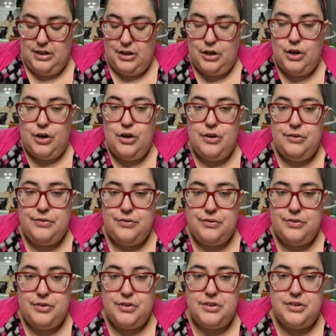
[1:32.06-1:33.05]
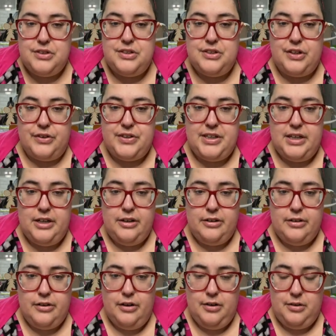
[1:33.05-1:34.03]
of the
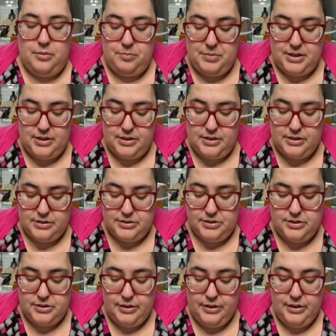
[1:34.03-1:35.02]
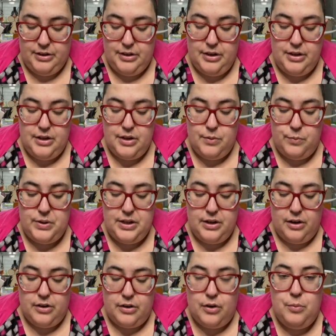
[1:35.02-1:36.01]
year because we
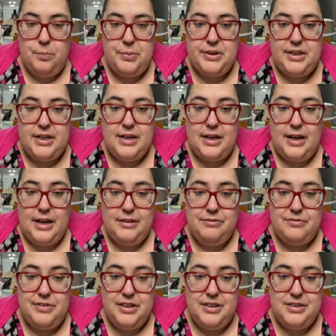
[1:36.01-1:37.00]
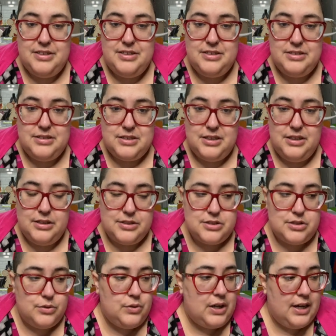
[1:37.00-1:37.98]
are opening Advent.
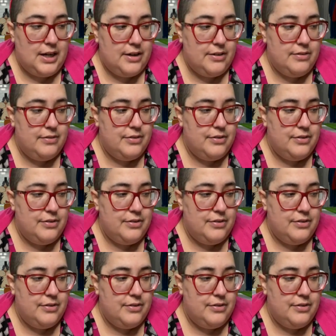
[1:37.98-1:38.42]
So I have